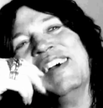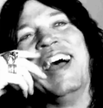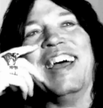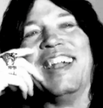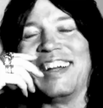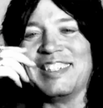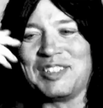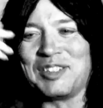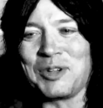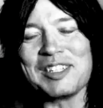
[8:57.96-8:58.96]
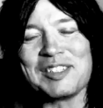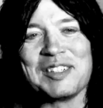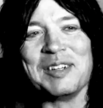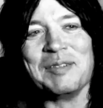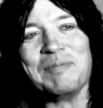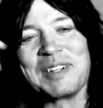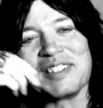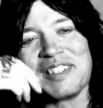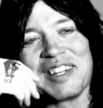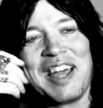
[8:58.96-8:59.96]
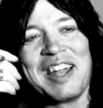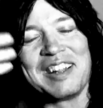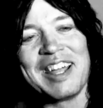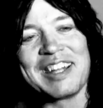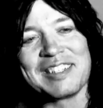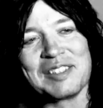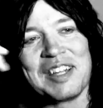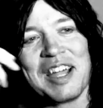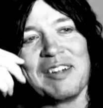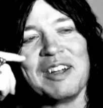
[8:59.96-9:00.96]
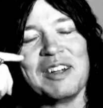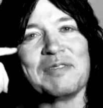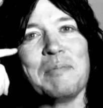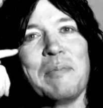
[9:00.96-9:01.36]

And I just trusted him, because I kind of liked this guy right off the